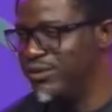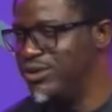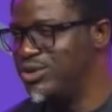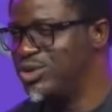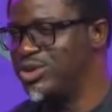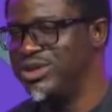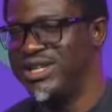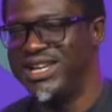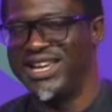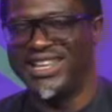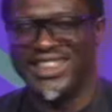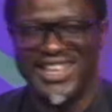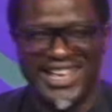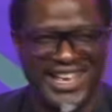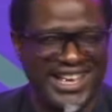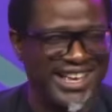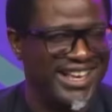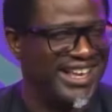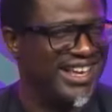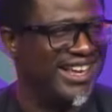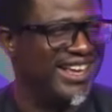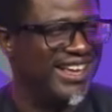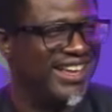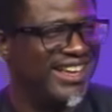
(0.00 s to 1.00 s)
together.
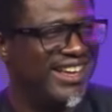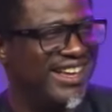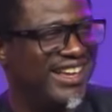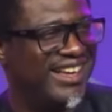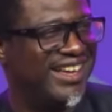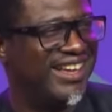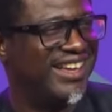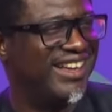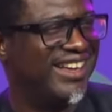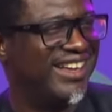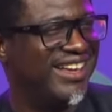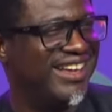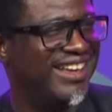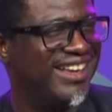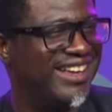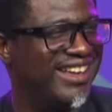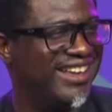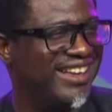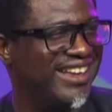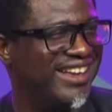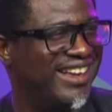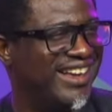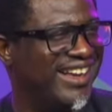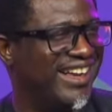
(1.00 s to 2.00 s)

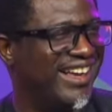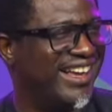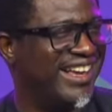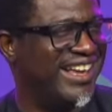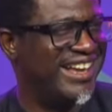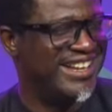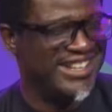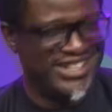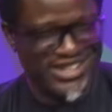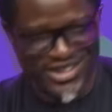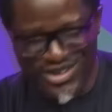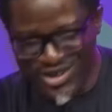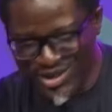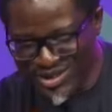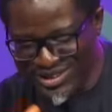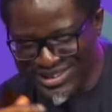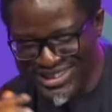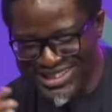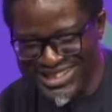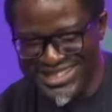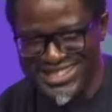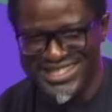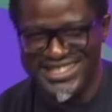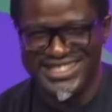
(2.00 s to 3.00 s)
And in all
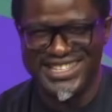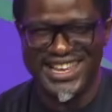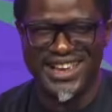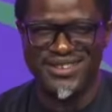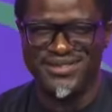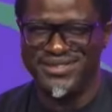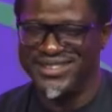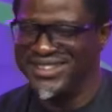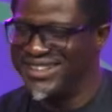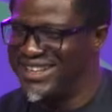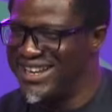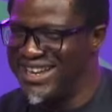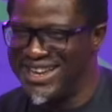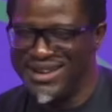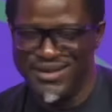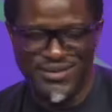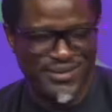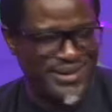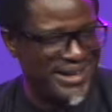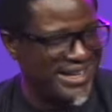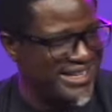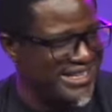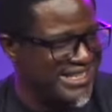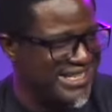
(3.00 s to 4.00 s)
this African
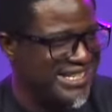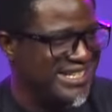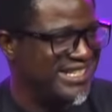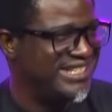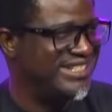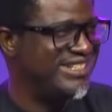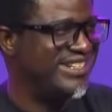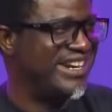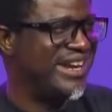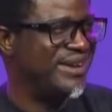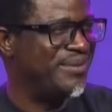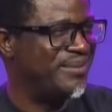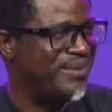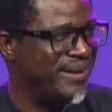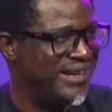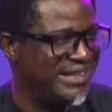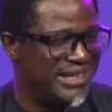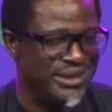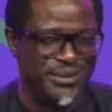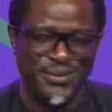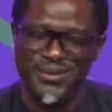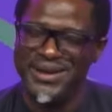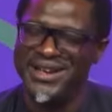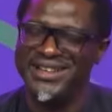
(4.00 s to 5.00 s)
magic drama,
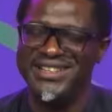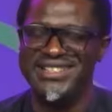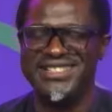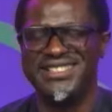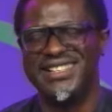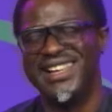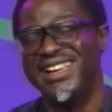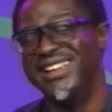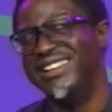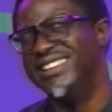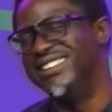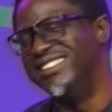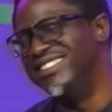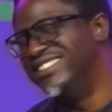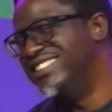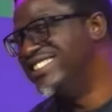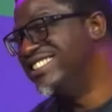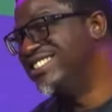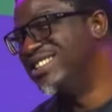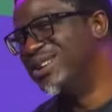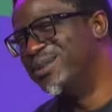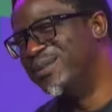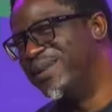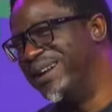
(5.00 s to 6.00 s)
the man is like, no, this
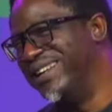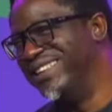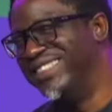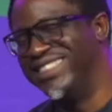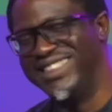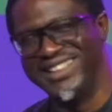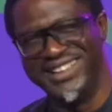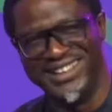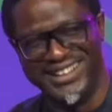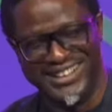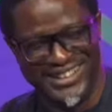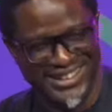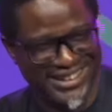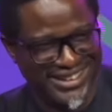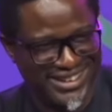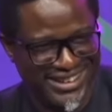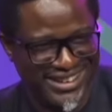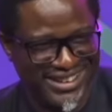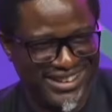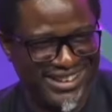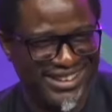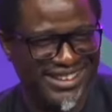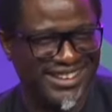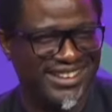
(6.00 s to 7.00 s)
is not my thing.
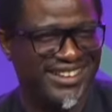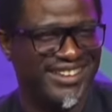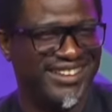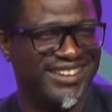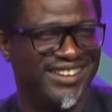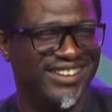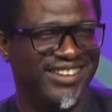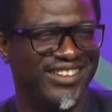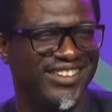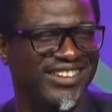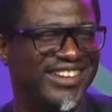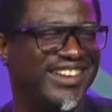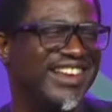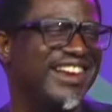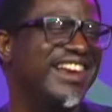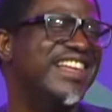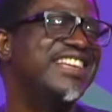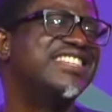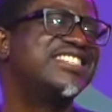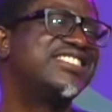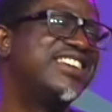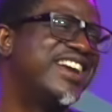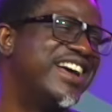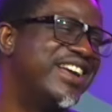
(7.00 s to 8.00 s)
Okay,
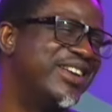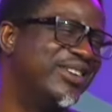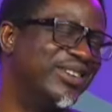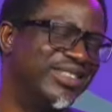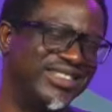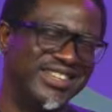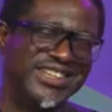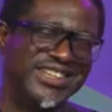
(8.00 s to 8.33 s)
let's try your thing.